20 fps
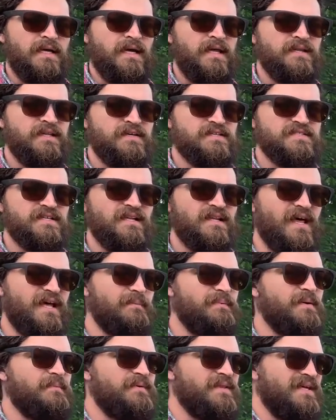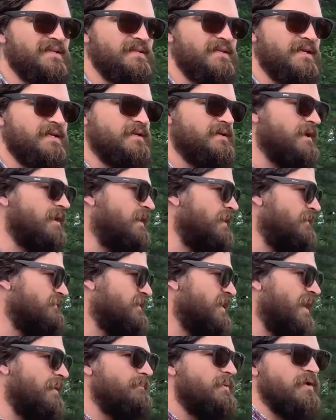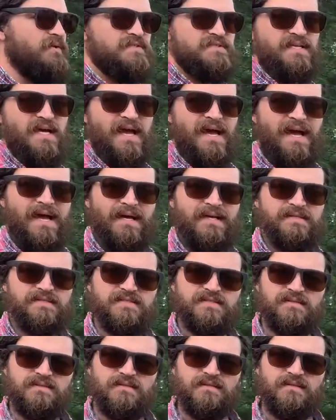There's a lot of people that think of compost as